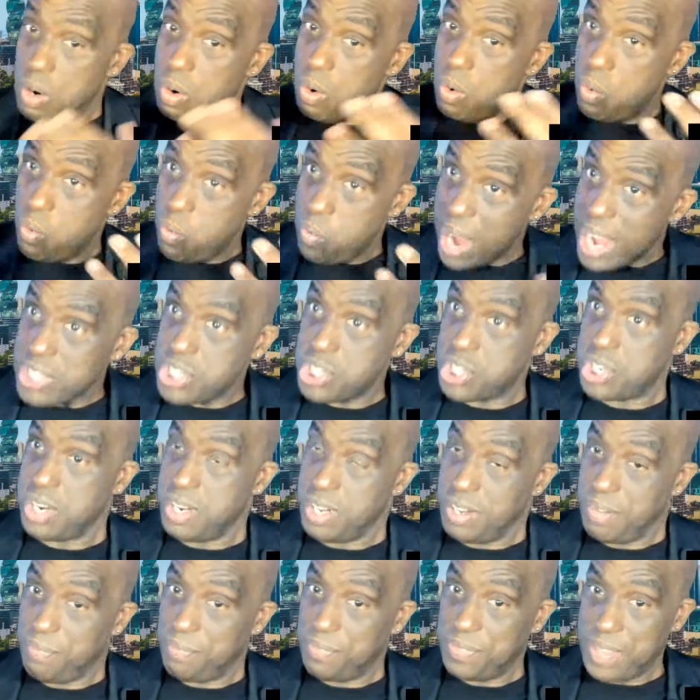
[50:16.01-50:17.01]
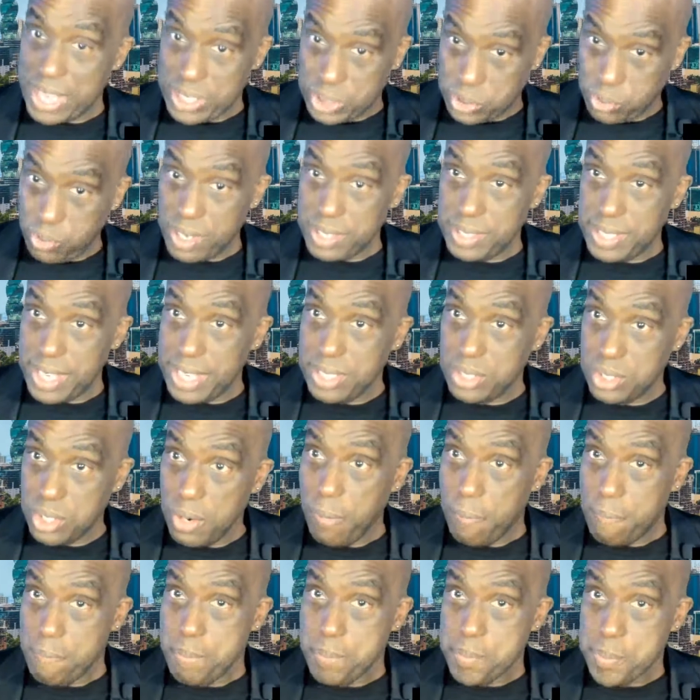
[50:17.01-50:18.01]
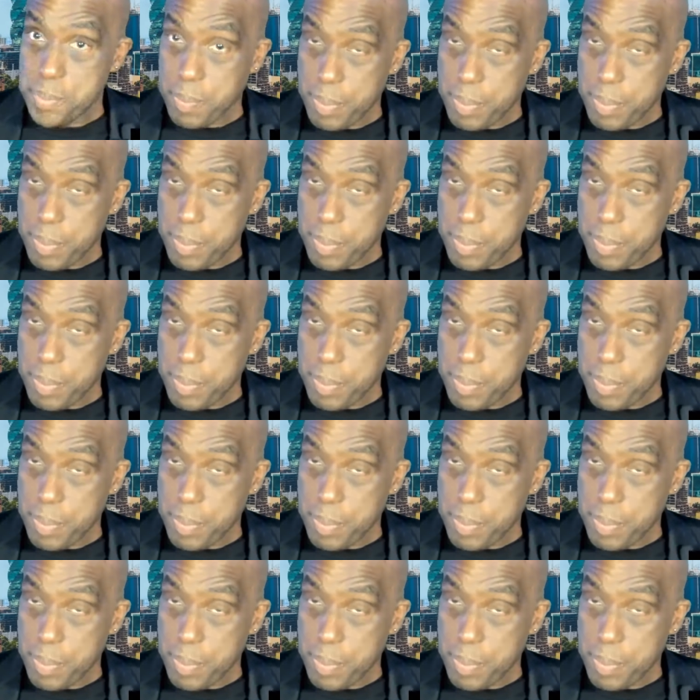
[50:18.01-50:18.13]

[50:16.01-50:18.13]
ration. That's what they do.